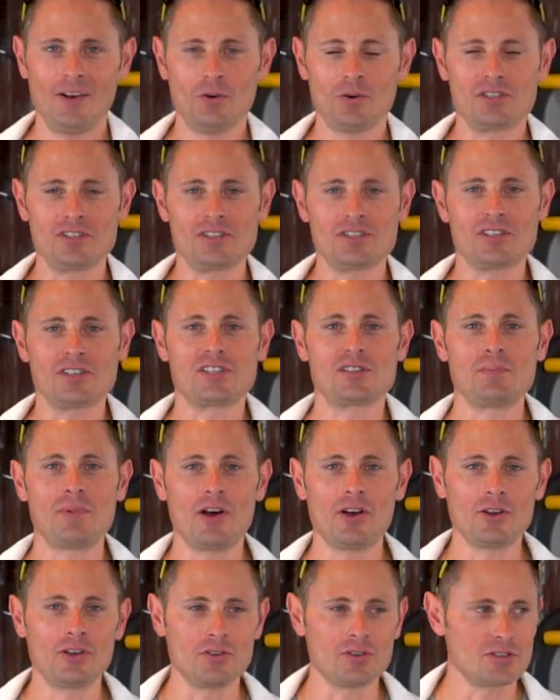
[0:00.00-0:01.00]
which is the
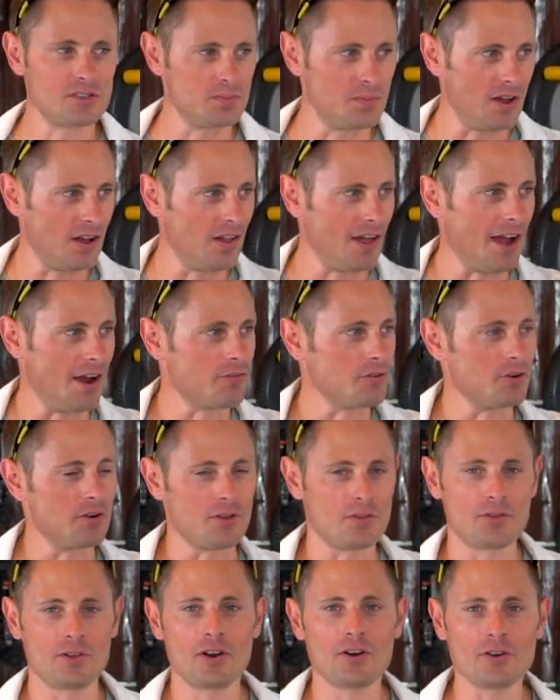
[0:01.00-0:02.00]
smell you smell after a
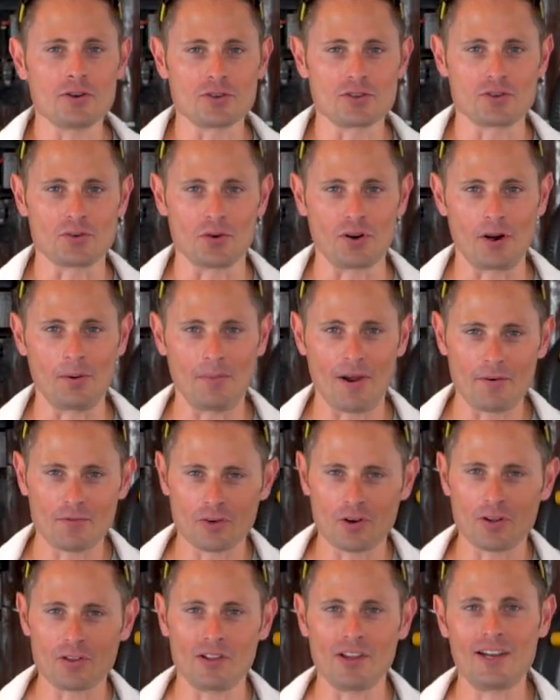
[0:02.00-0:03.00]
thunderstorm, after
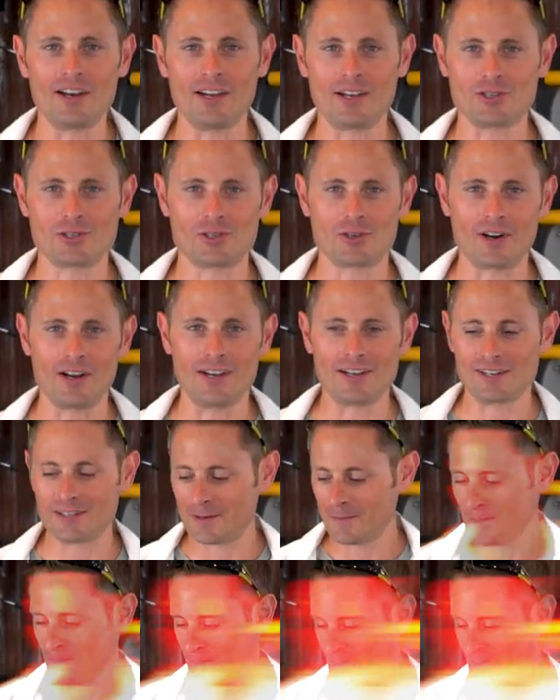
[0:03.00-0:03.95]
all the lightning strikes.